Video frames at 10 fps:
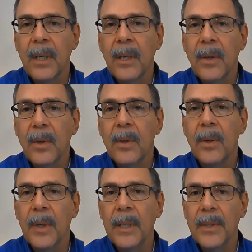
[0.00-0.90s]
who it
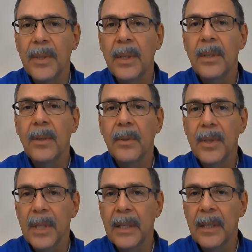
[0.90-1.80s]
was who
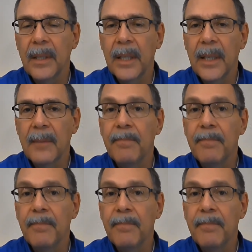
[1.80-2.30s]
said the thing.